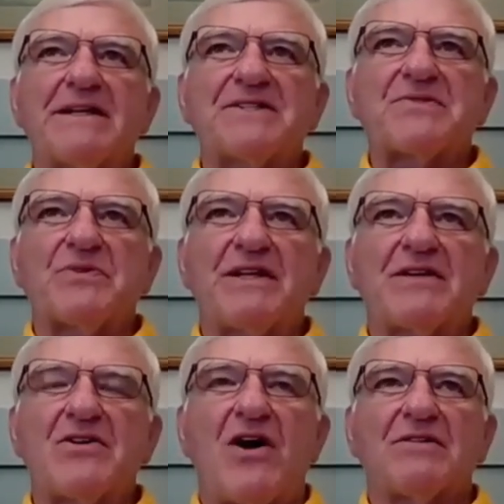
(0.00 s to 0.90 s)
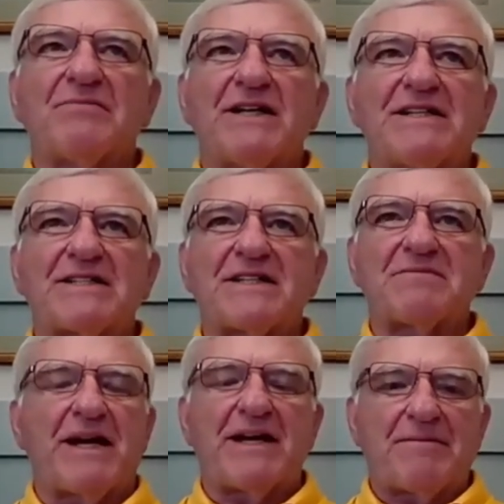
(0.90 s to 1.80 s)
because when he called me,
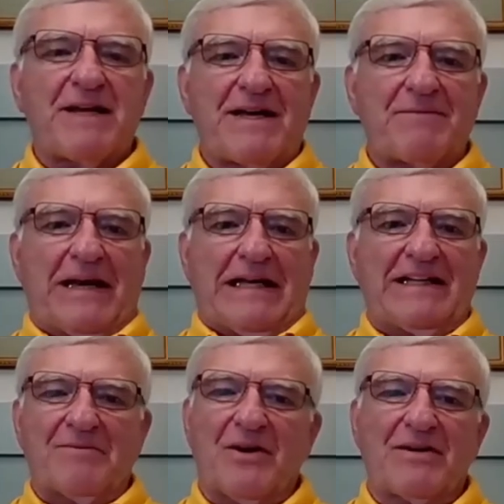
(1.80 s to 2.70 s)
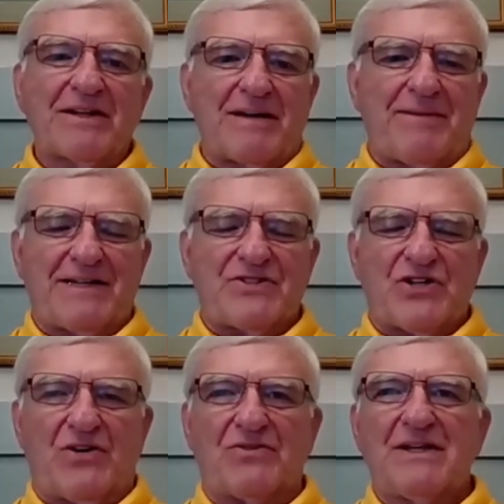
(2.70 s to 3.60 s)
he says, "Mike, I'm not in pain anymore. Come
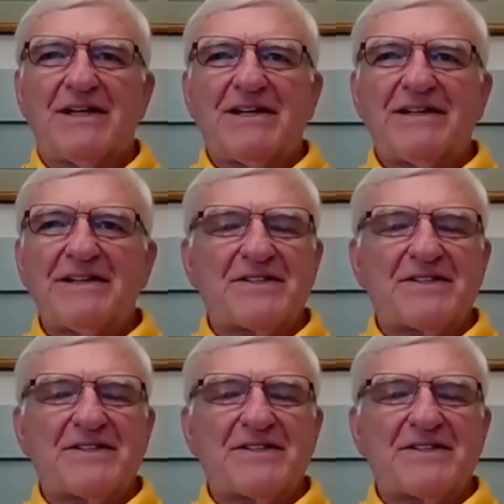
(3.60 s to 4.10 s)
on, Joe."